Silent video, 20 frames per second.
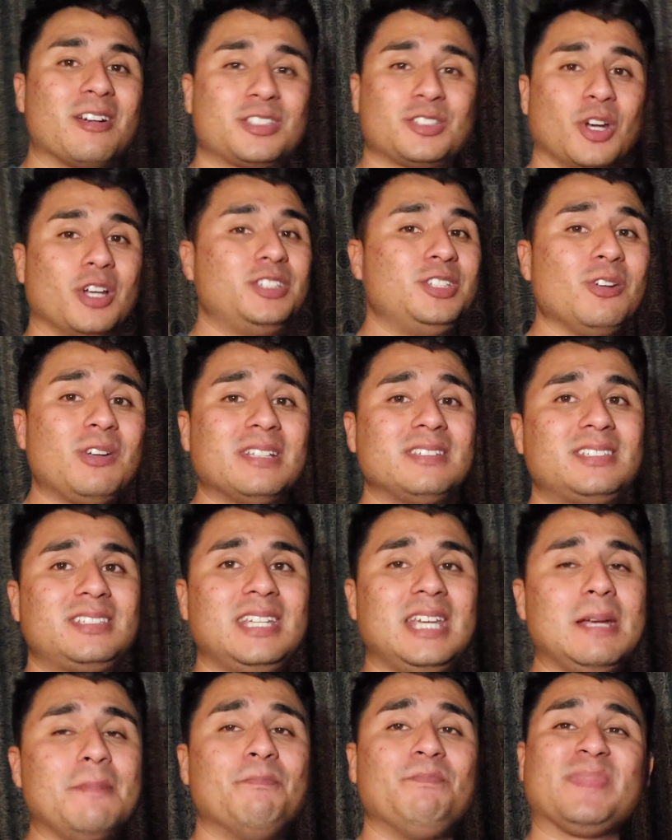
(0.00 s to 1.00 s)
So as you can
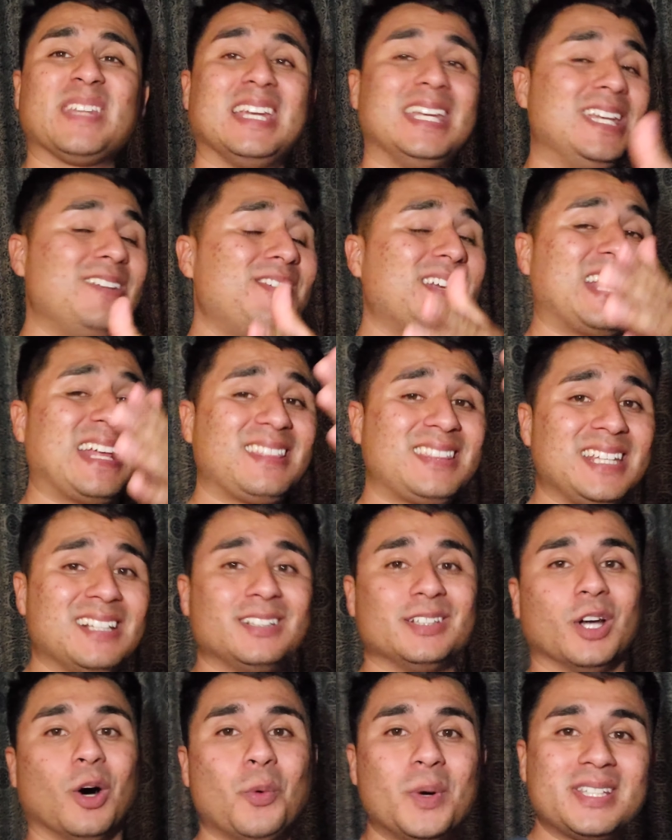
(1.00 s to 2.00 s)
see, even at the
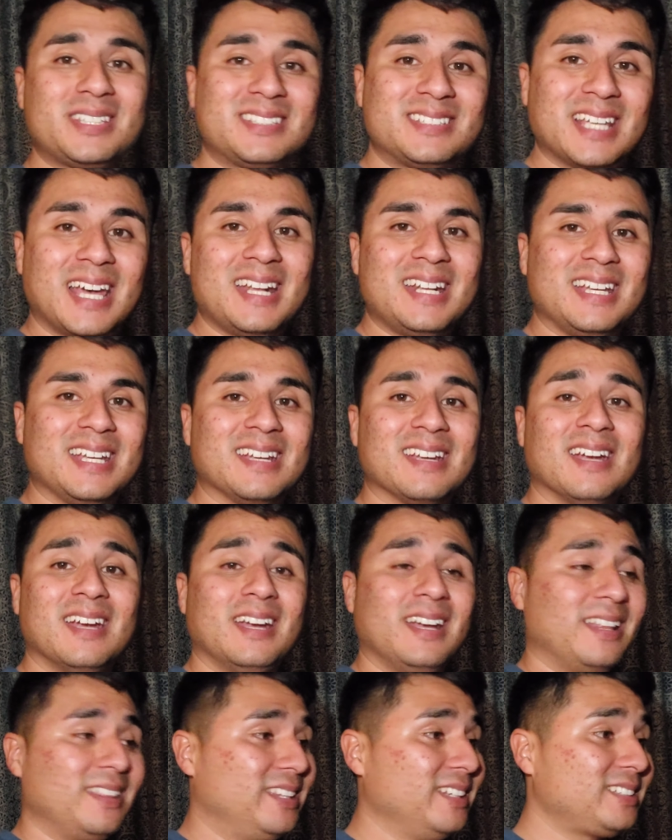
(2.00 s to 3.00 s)
lowest setting,
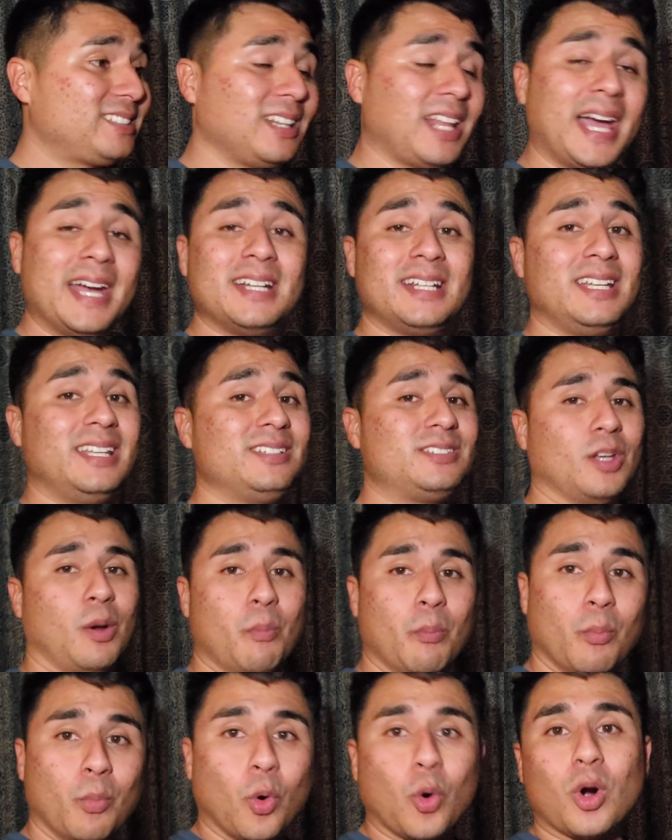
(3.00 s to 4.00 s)
this light is
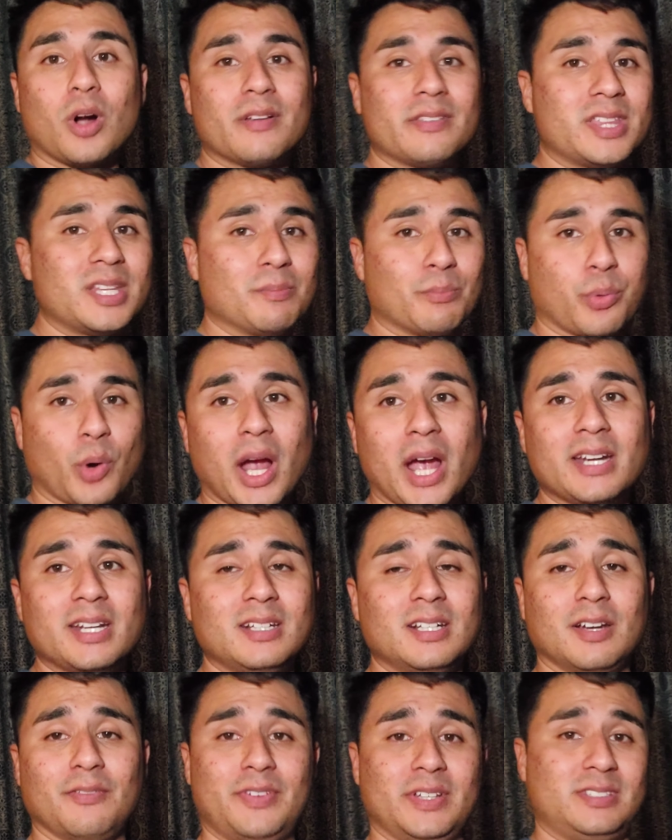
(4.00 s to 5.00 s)
more than bright enough.